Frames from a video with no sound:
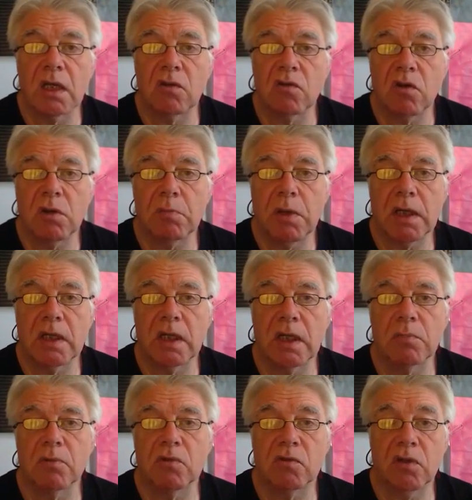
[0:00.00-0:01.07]
Try pedaling
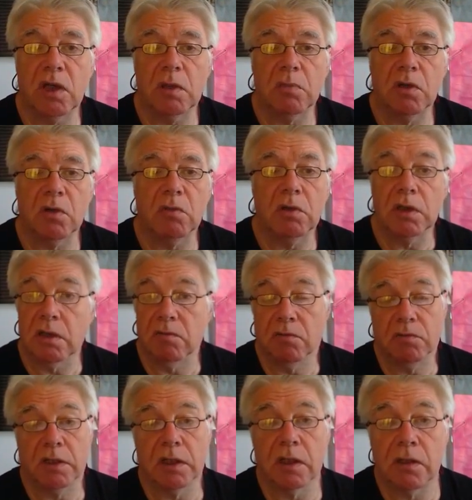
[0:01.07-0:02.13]
up a steep hill and then
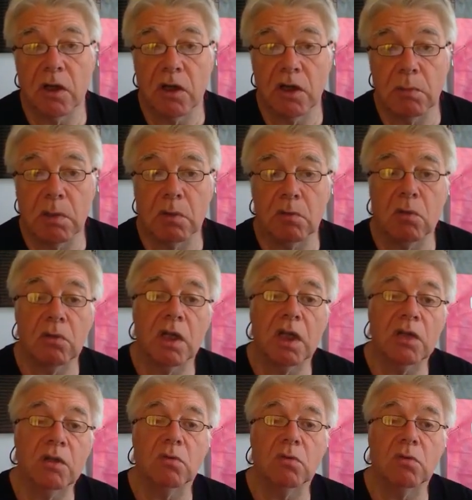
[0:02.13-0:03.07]
flick the dynamo on, and